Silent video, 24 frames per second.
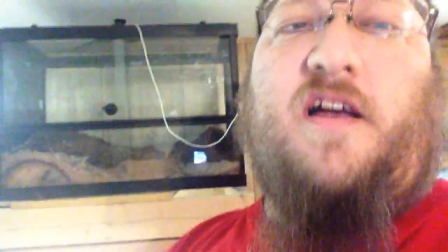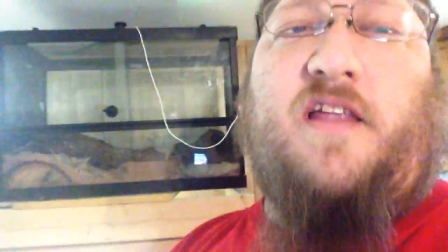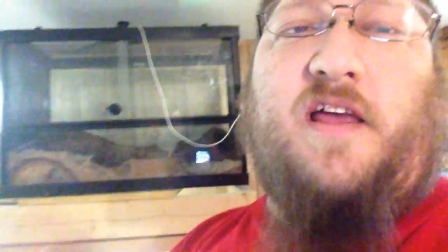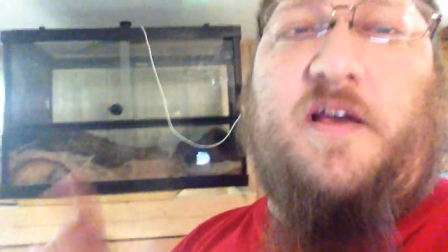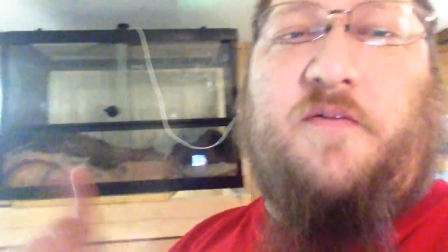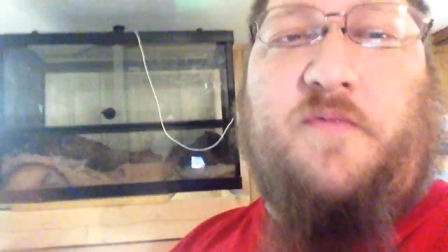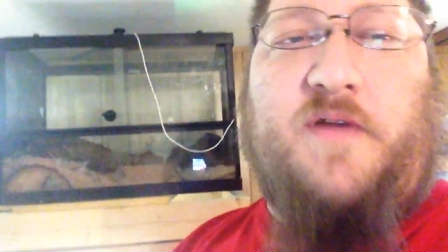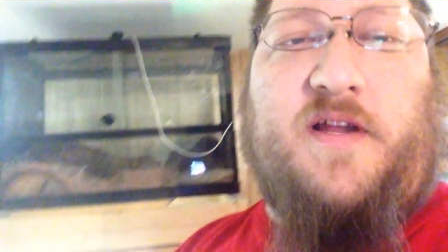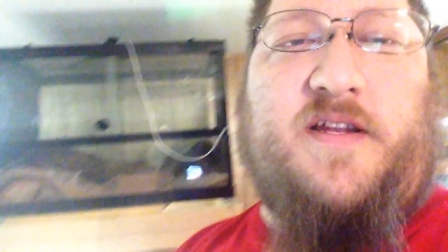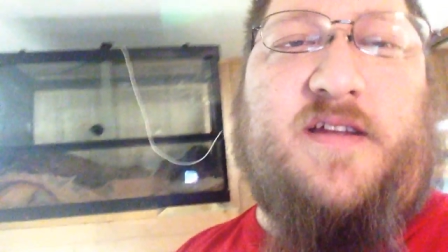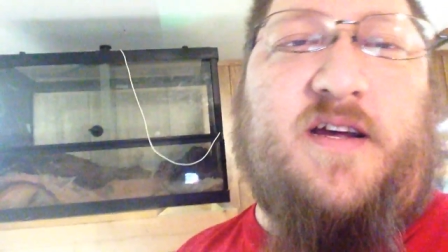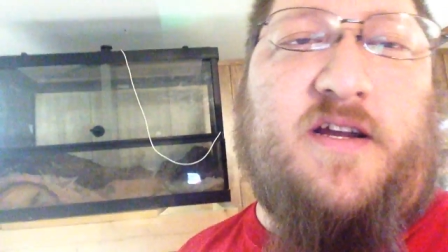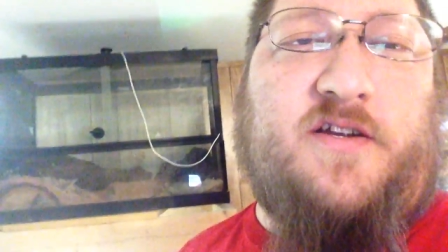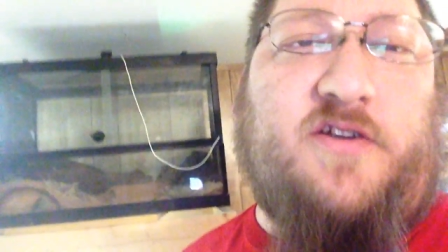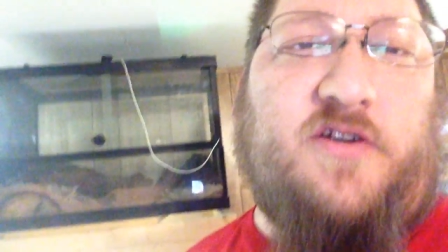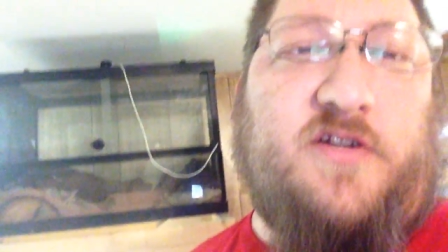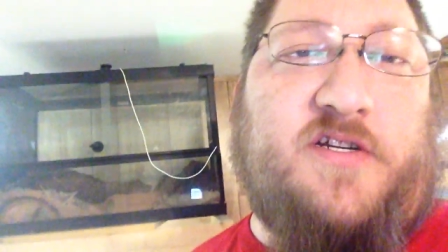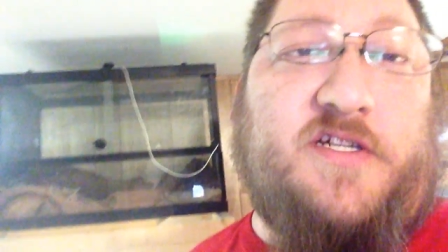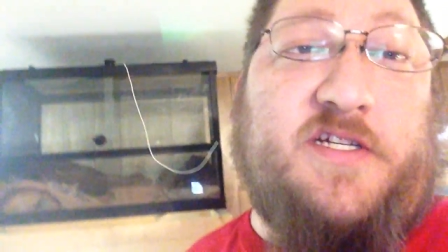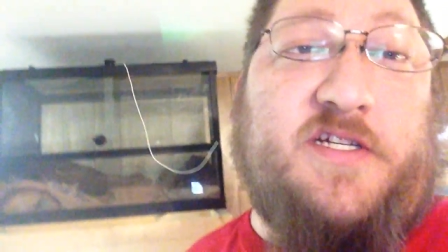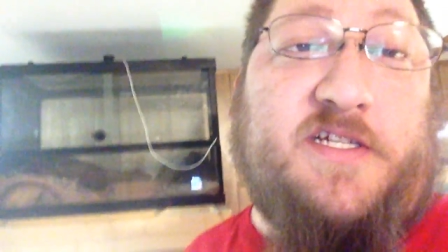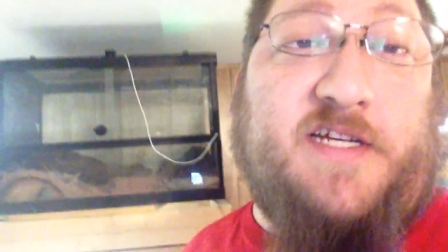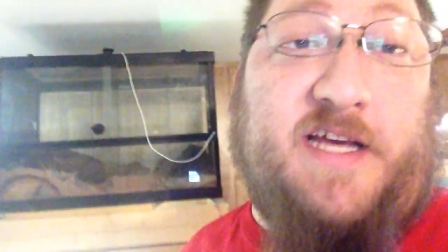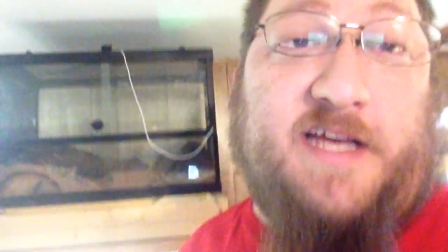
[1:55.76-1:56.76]
out. Like when I touch her,
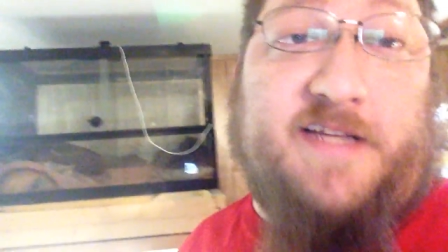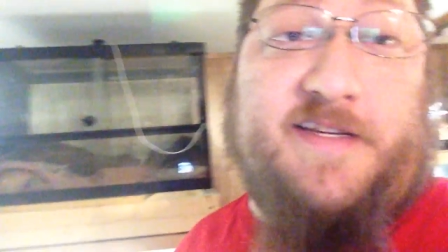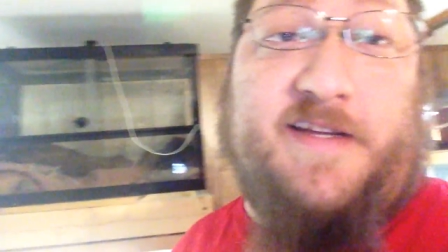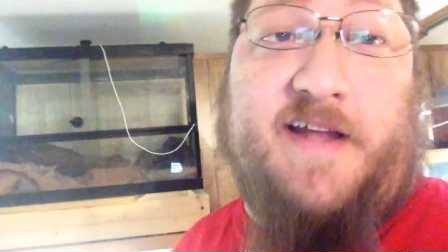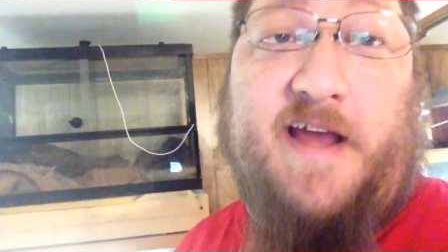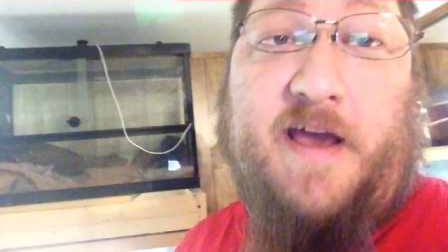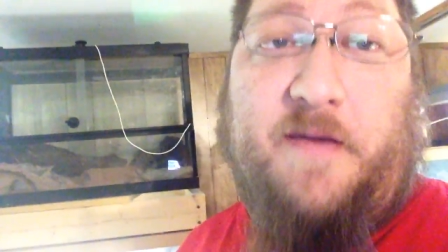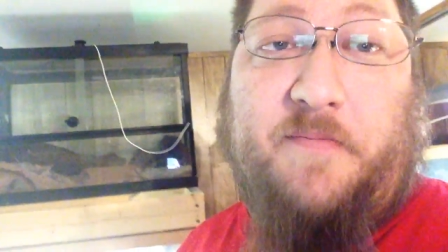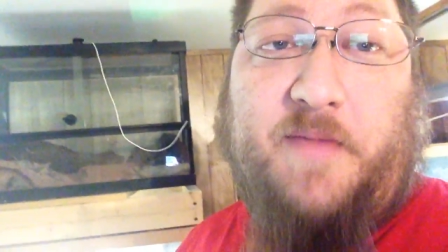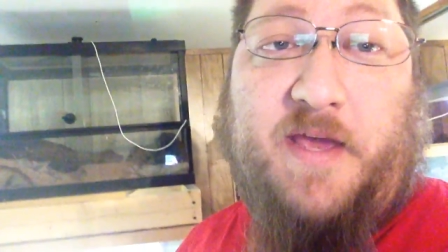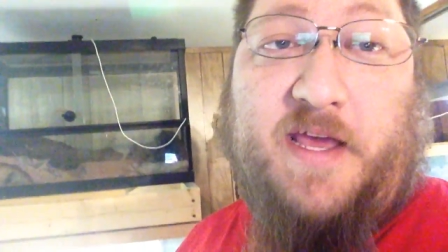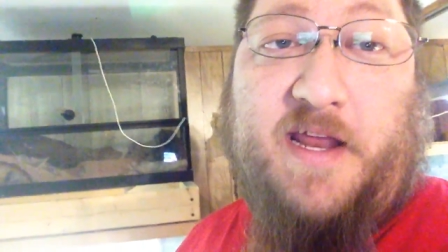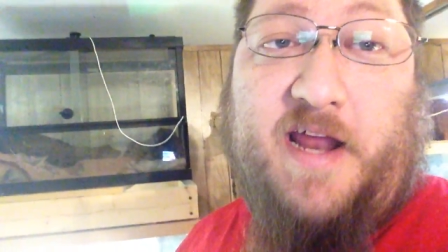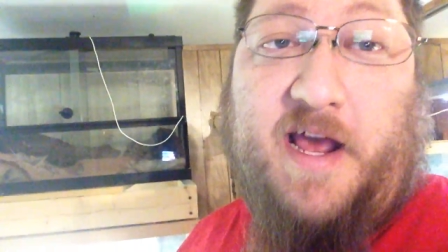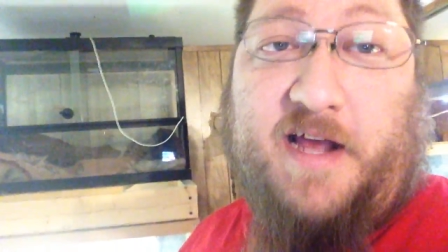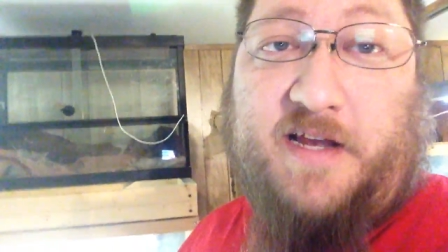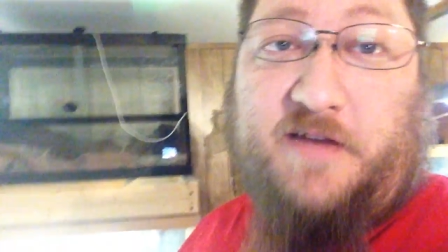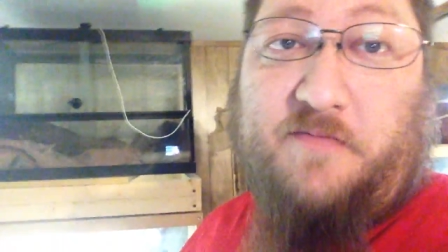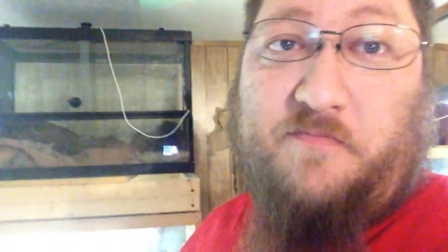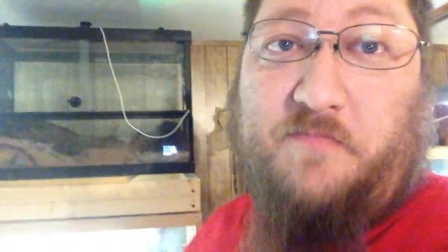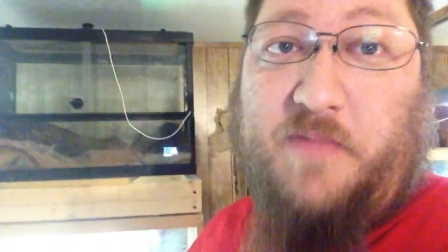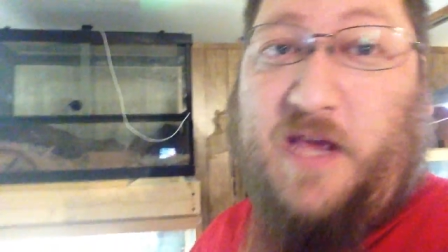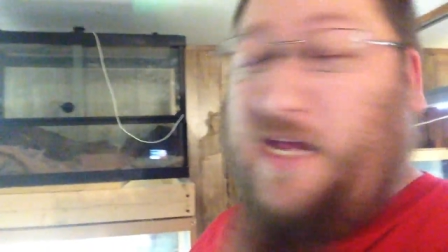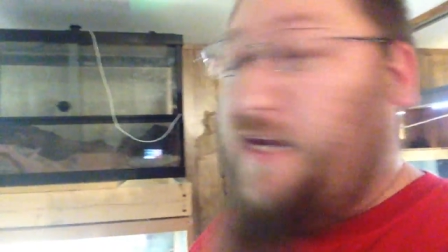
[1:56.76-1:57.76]
she's hissing at me and
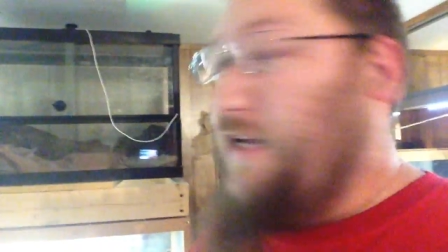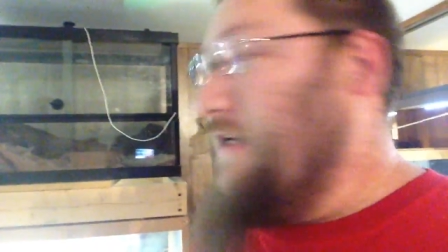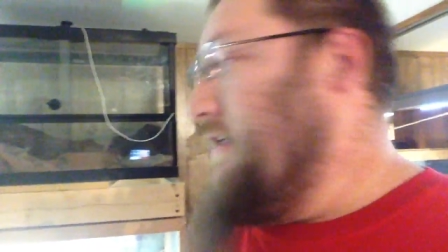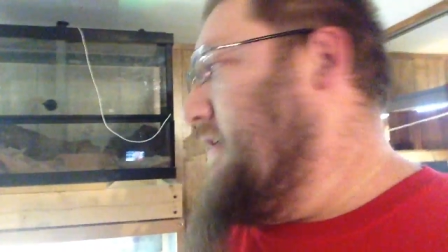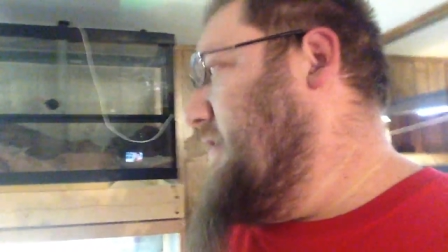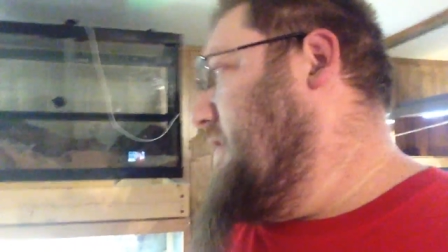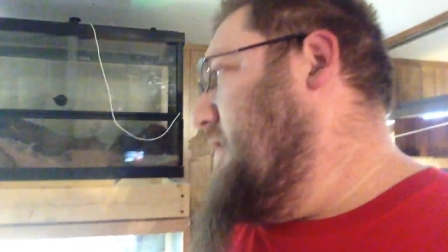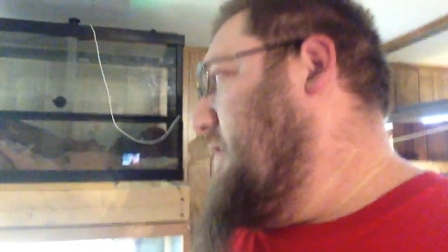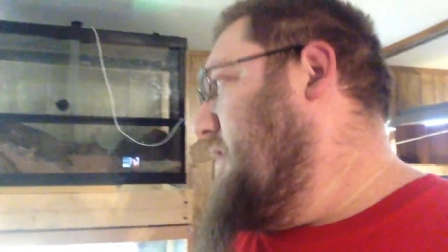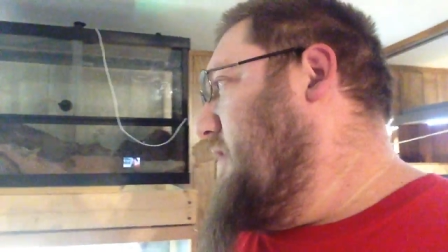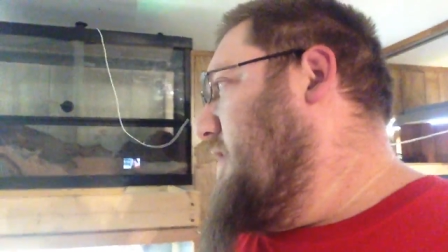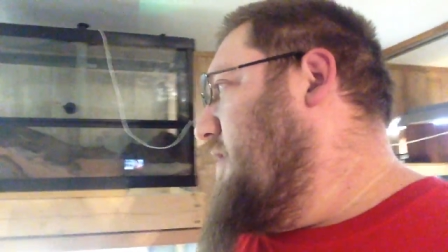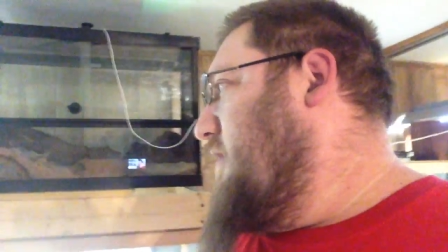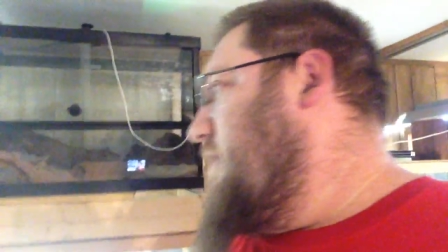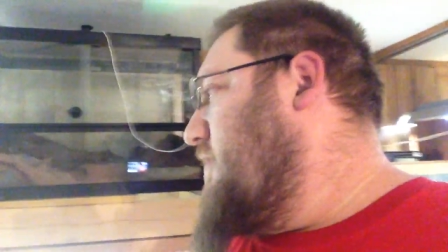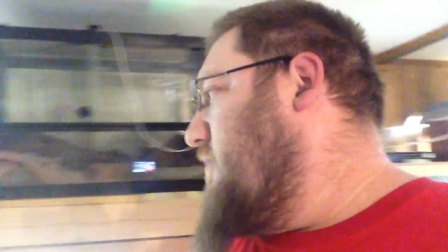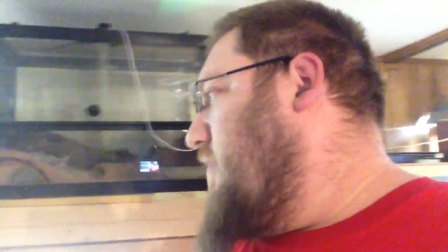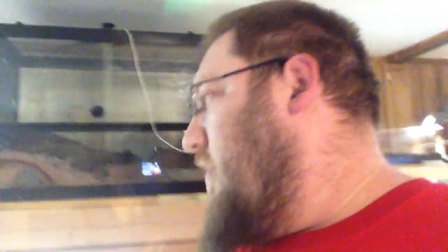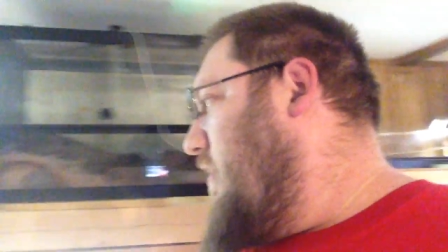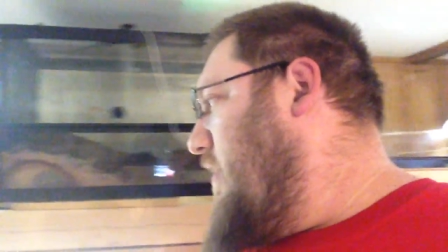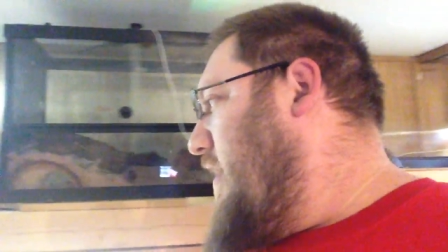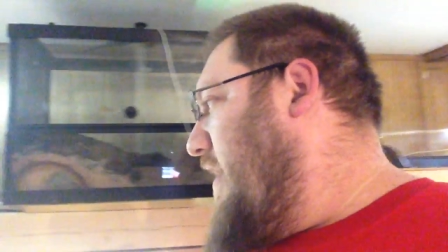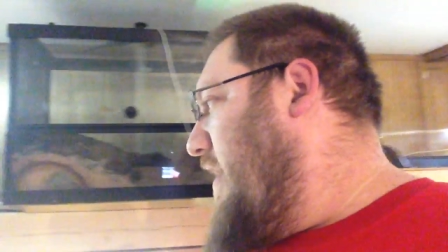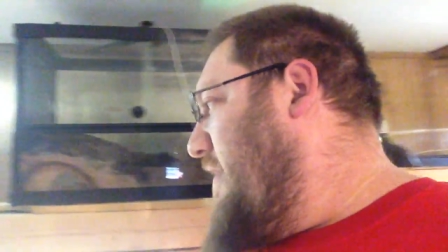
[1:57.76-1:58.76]
acting mean.
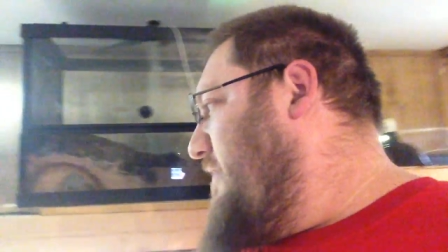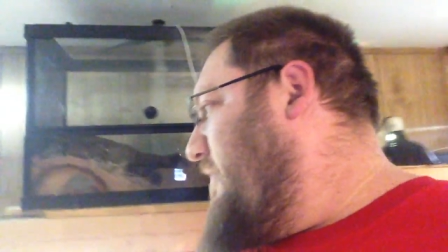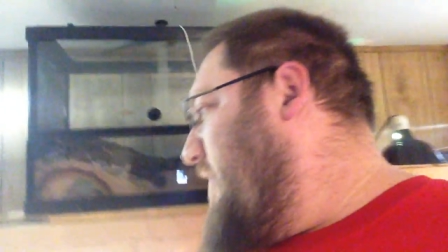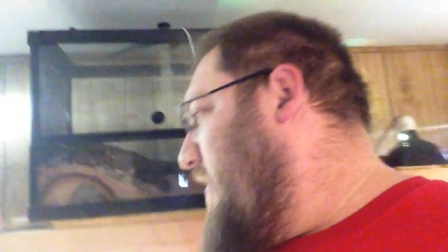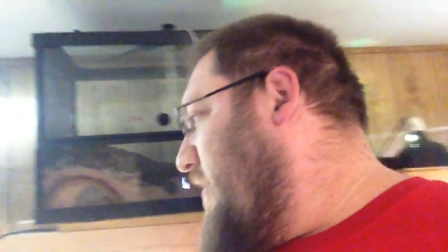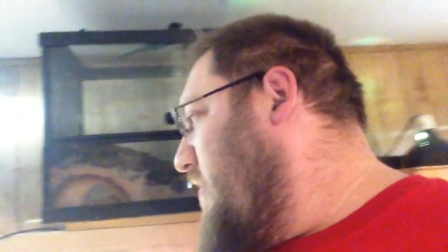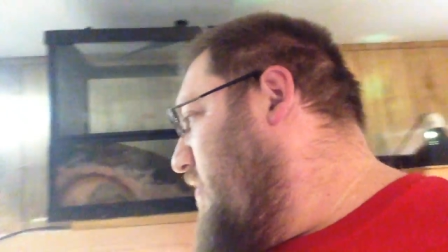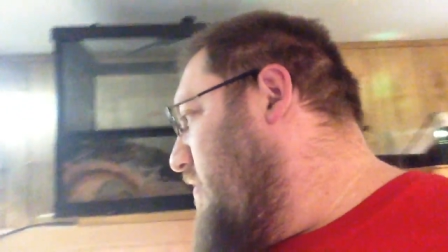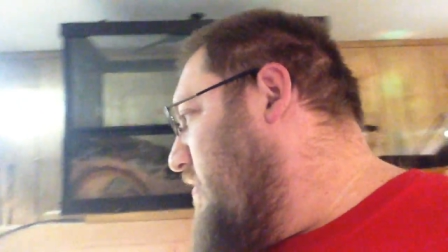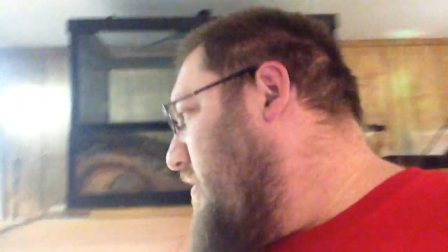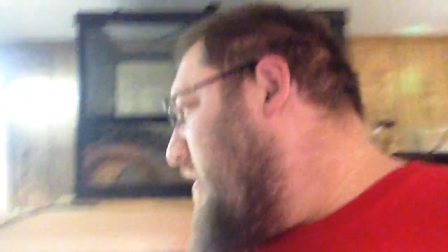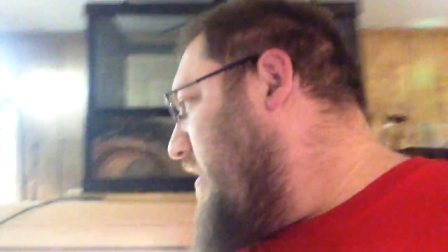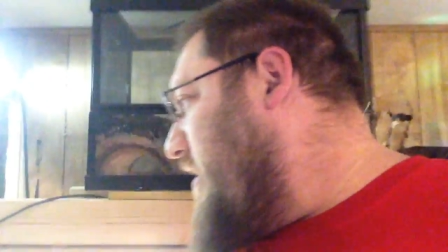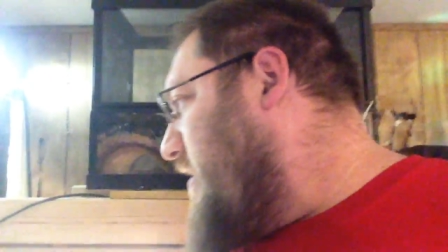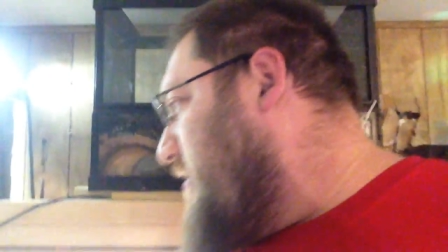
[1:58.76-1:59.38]
So I figured